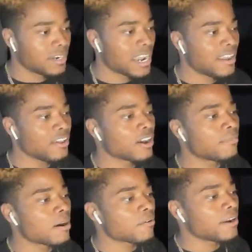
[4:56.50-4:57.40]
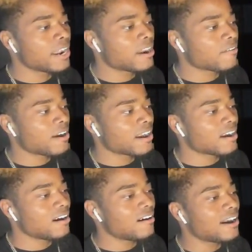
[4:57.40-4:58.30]
Now he going to come out running that rock.
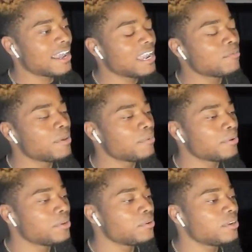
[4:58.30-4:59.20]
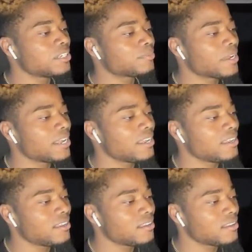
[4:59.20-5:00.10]
Oh, I hate when people do this, man.